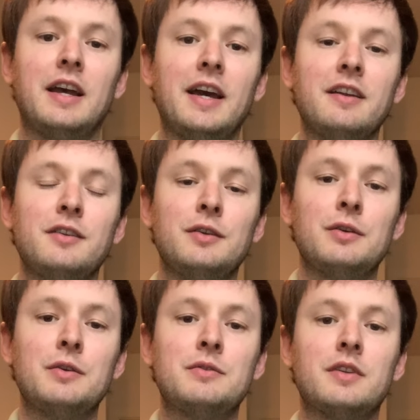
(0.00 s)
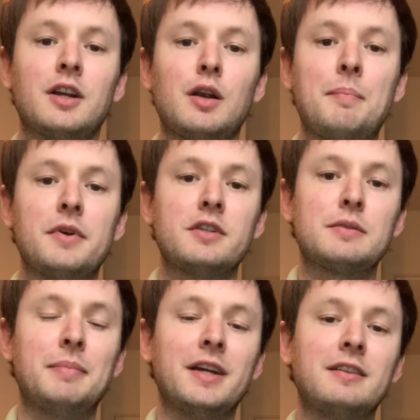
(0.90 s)
attitudes and our
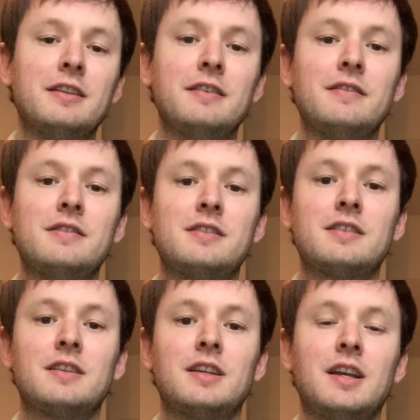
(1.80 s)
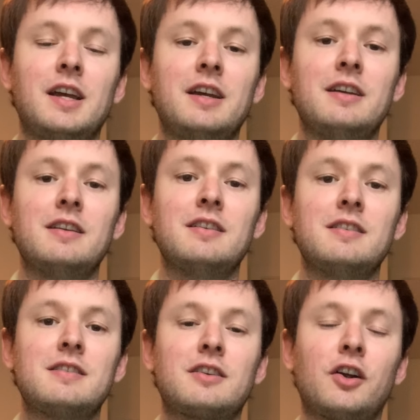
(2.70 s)
perspectives
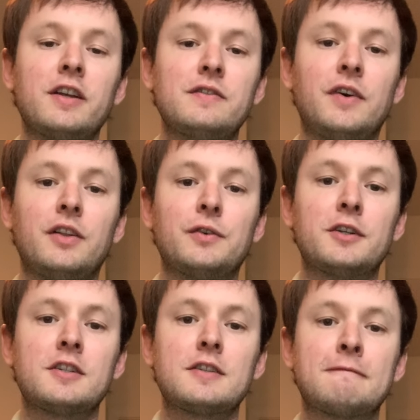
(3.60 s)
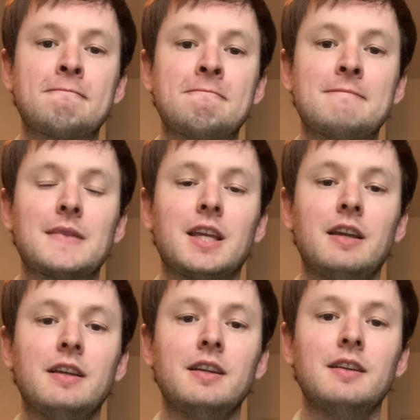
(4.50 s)
as Christ followers,
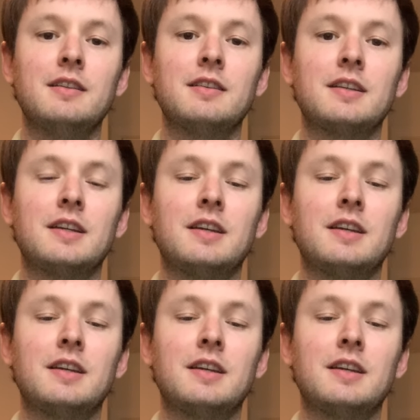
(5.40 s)
and